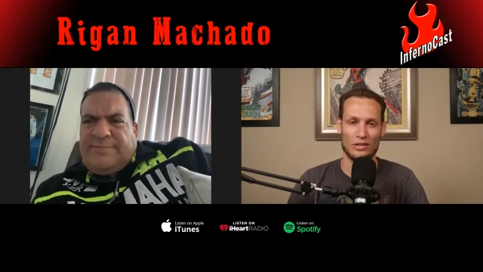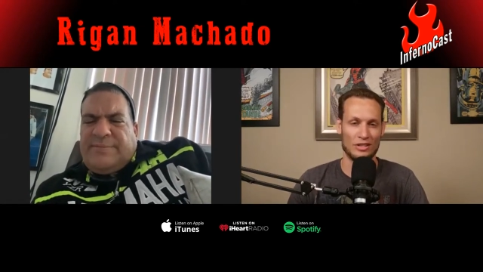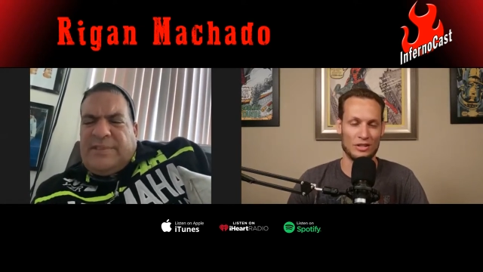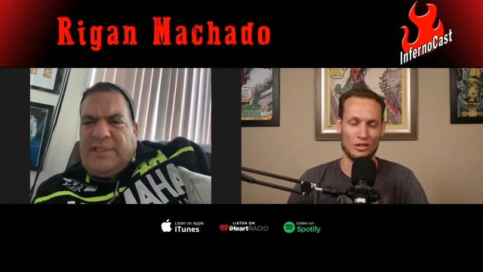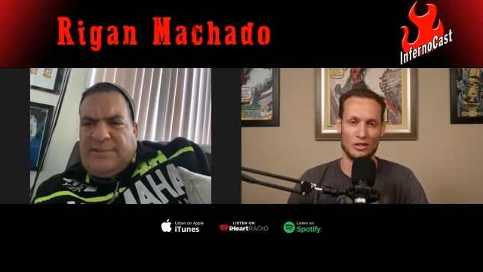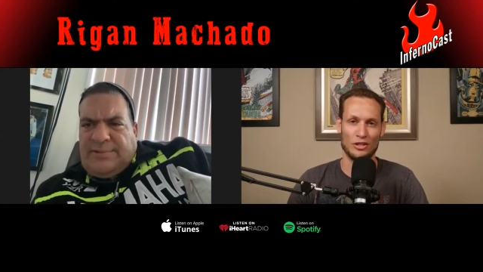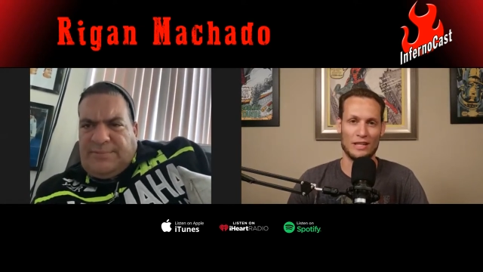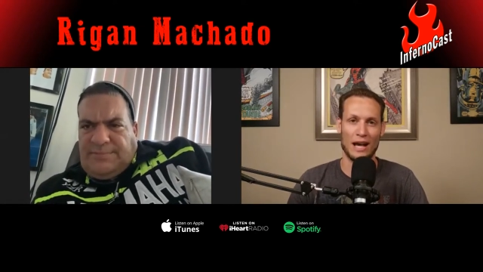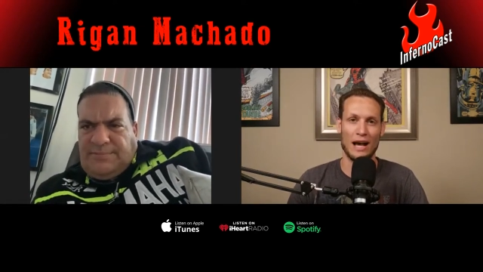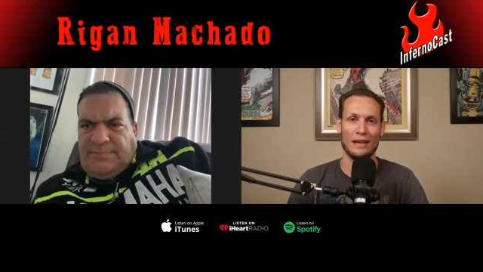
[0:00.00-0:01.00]
Speaker 1: just yes. such a
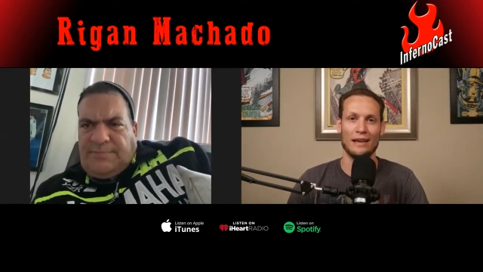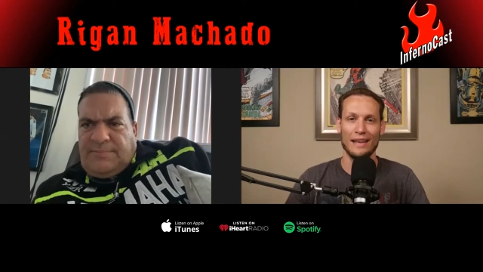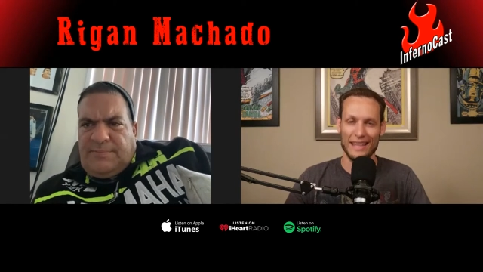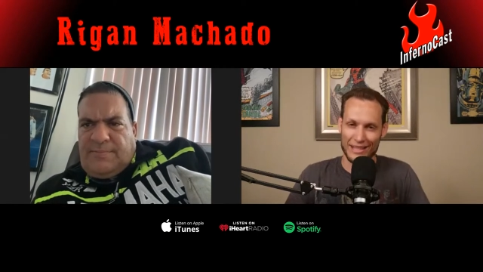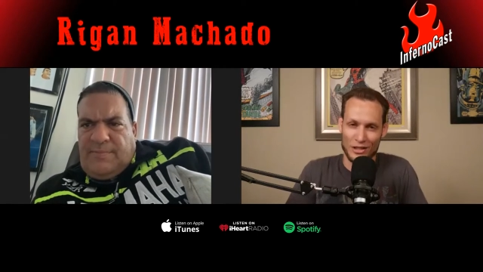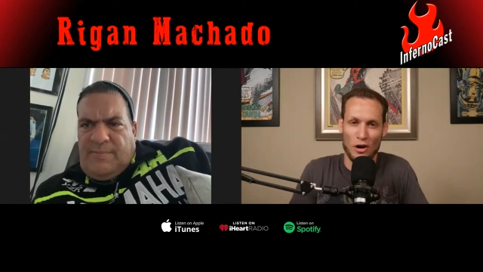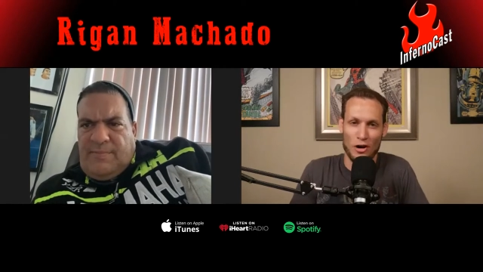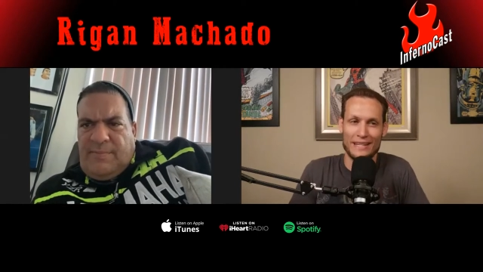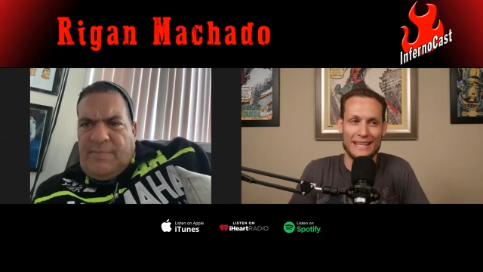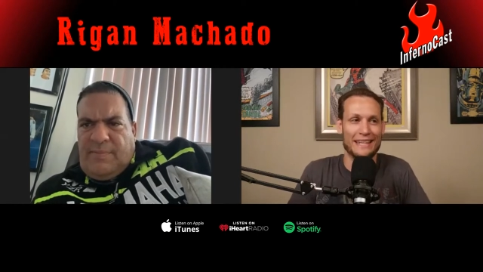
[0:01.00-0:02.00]
good guy. It's
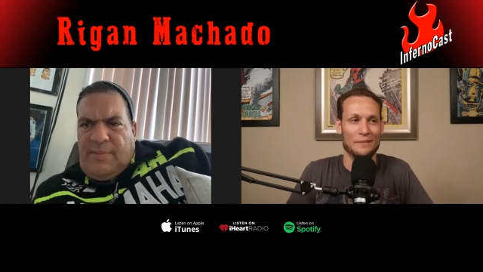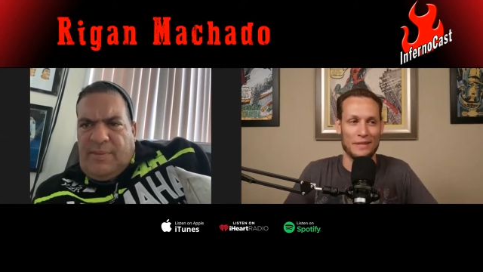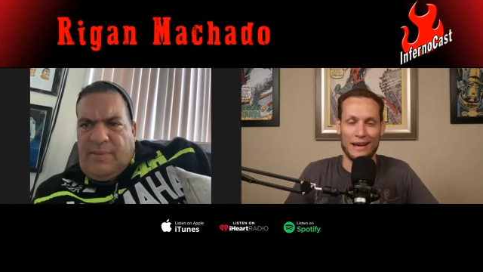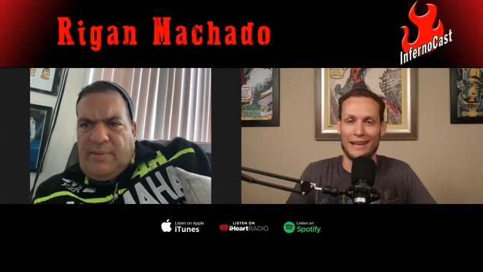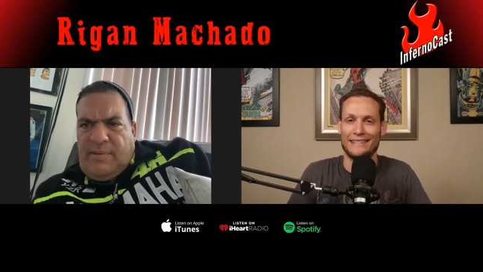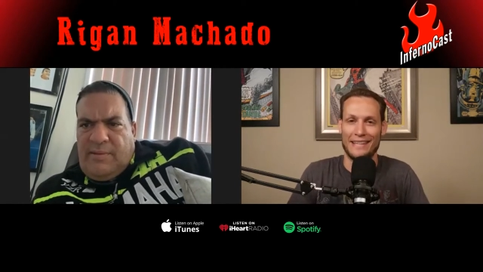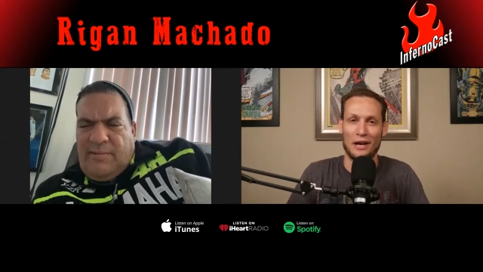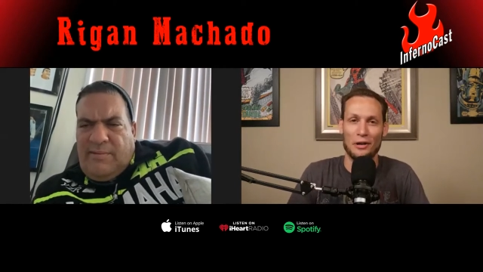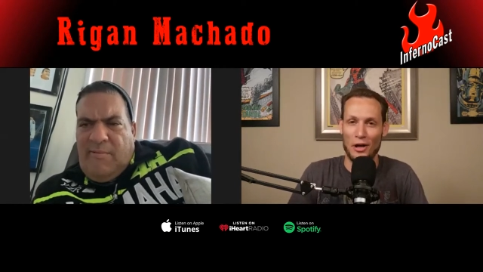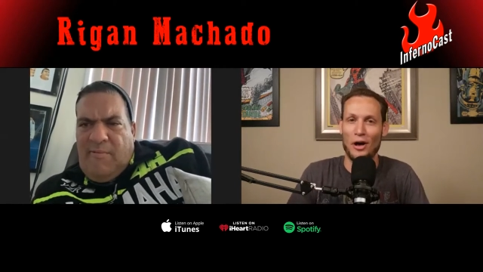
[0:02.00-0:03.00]
hard to get him to kind of
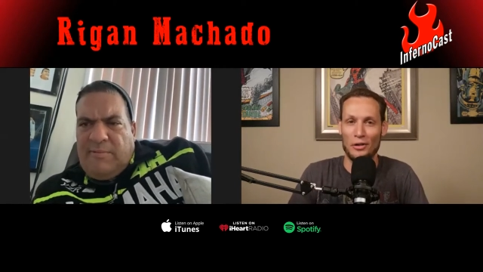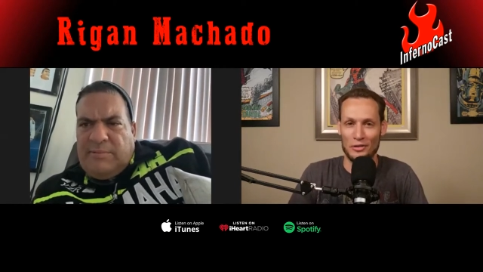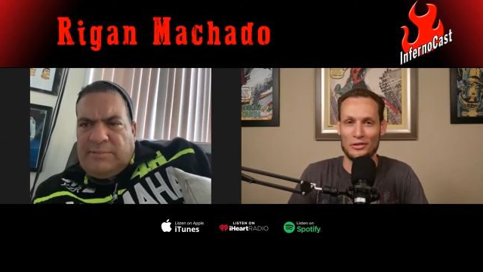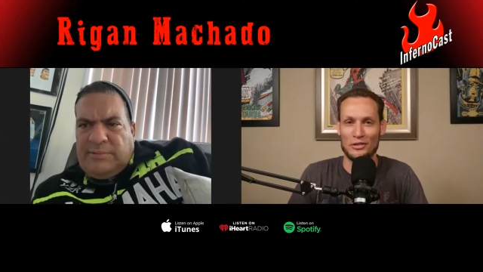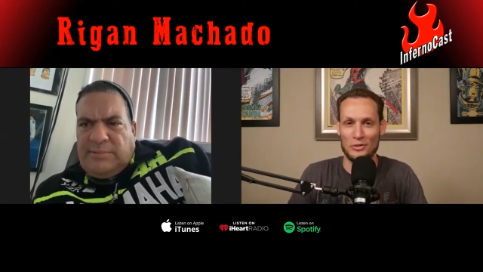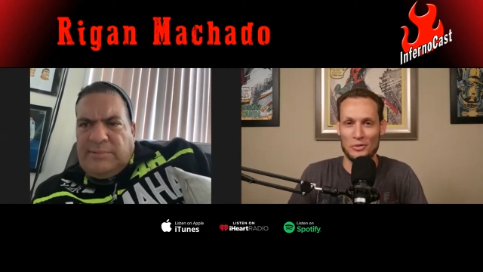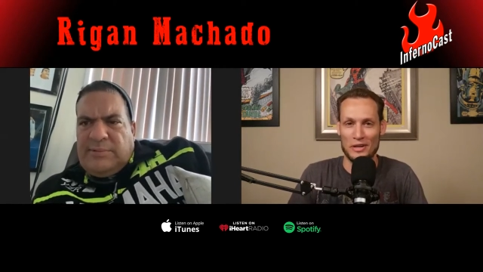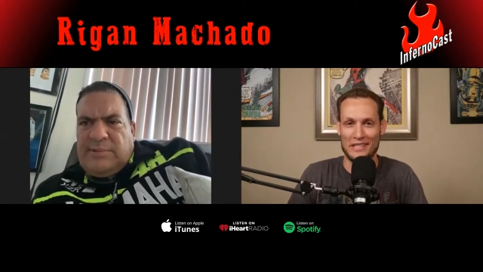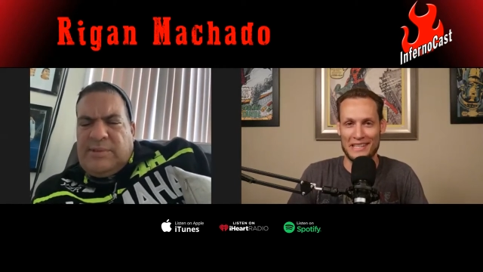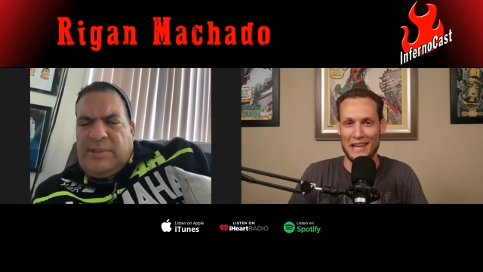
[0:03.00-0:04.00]
tell all the
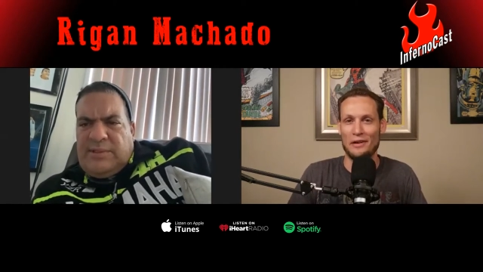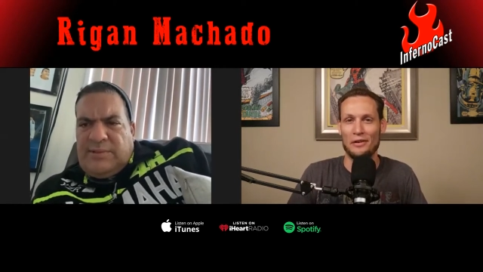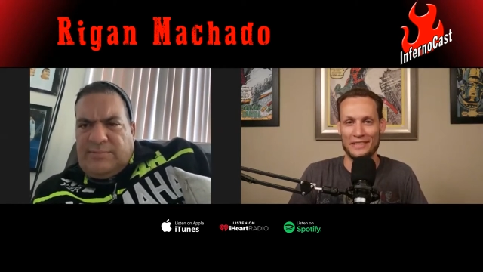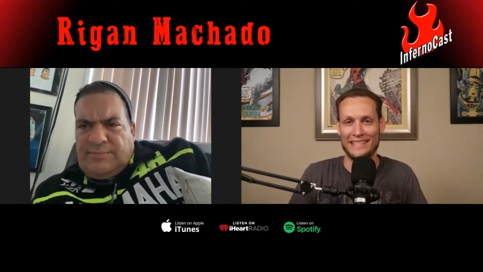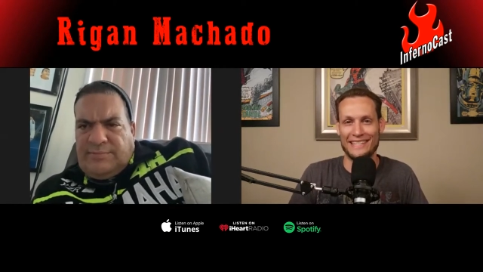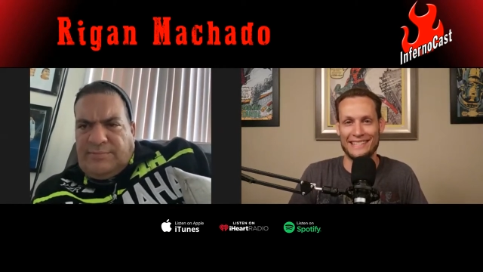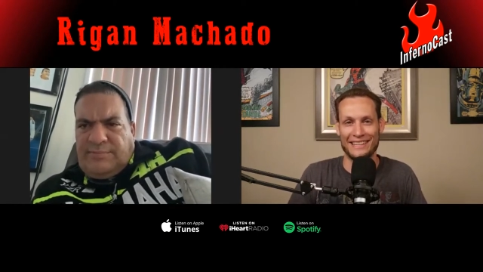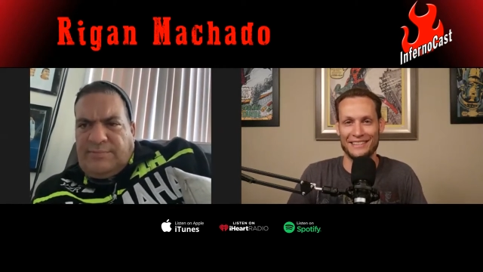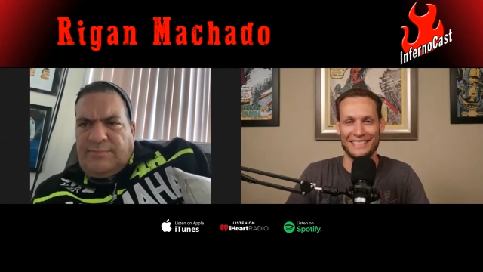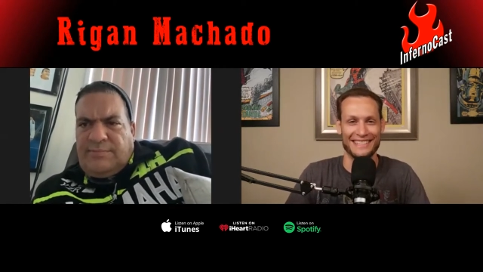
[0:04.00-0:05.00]
stories and all the
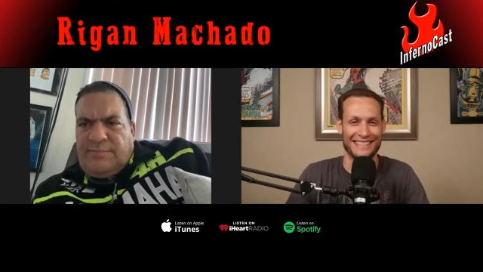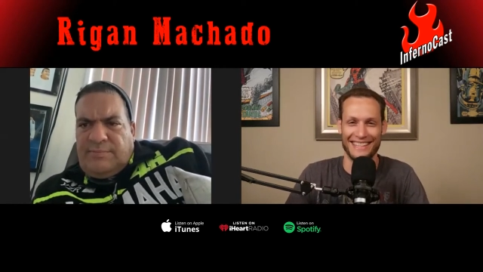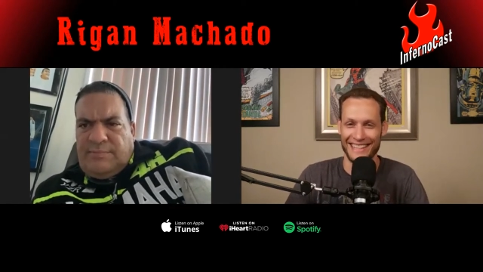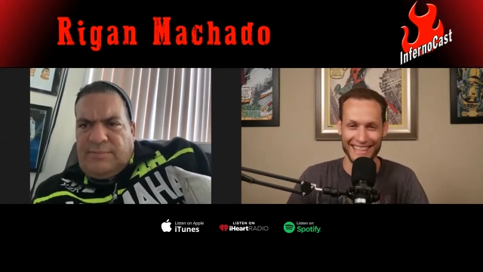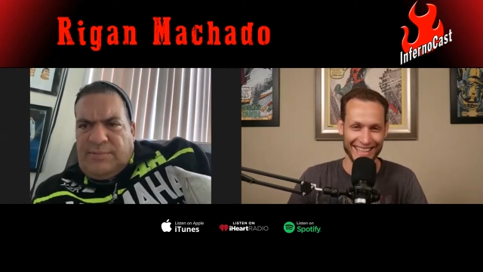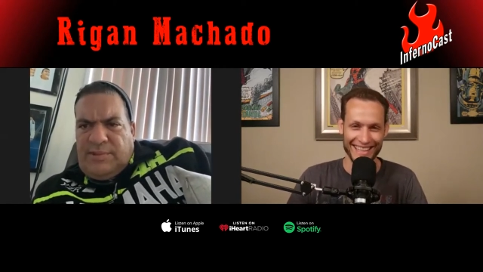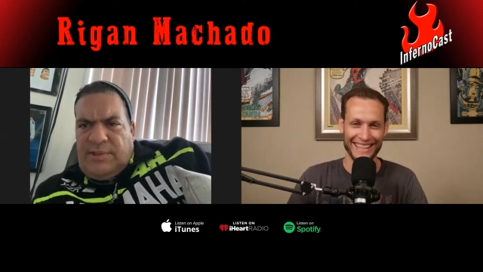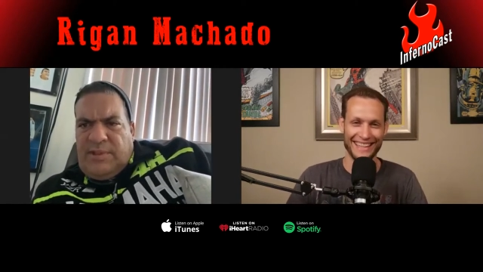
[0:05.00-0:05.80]
details because yeah.